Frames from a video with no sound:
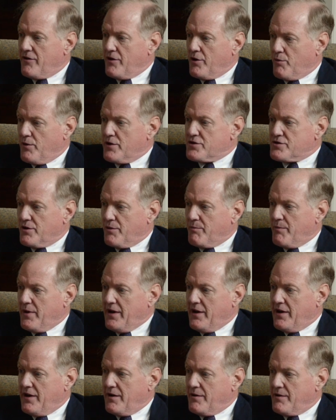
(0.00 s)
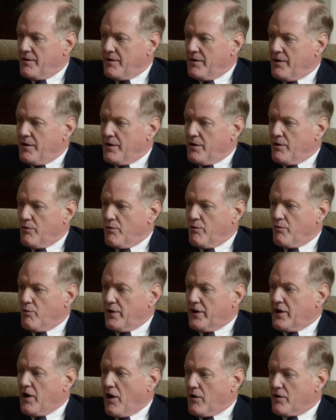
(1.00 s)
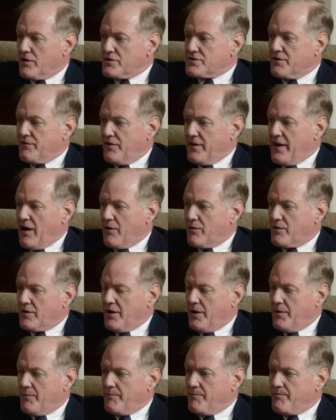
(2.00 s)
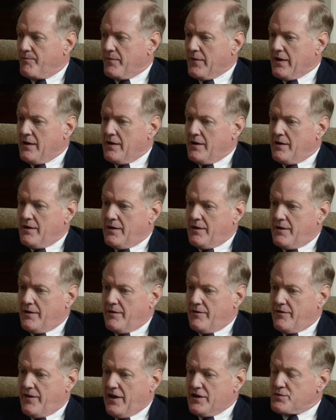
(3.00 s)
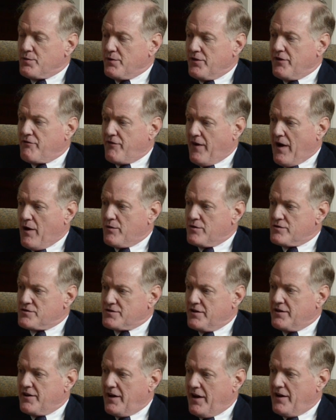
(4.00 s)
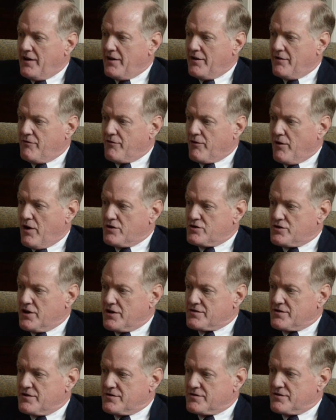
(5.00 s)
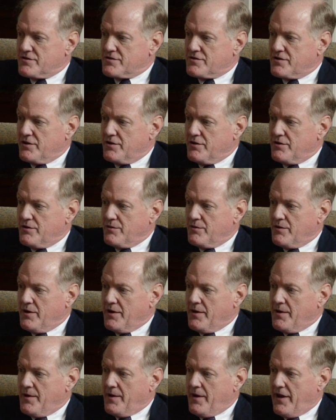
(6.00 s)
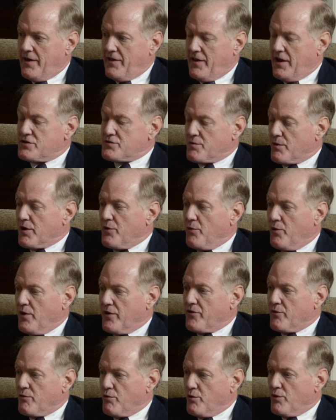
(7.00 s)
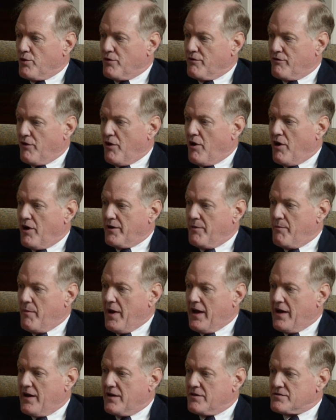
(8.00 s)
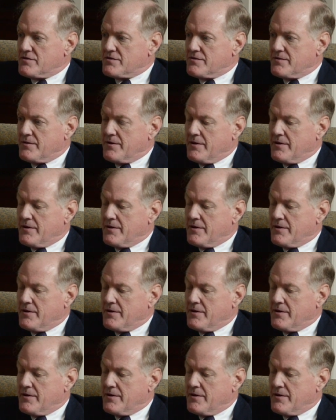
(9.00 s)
the original meaning, regardless of the outcome. That's what the founders intended for our justices to do, and that's really what the rule of law demands.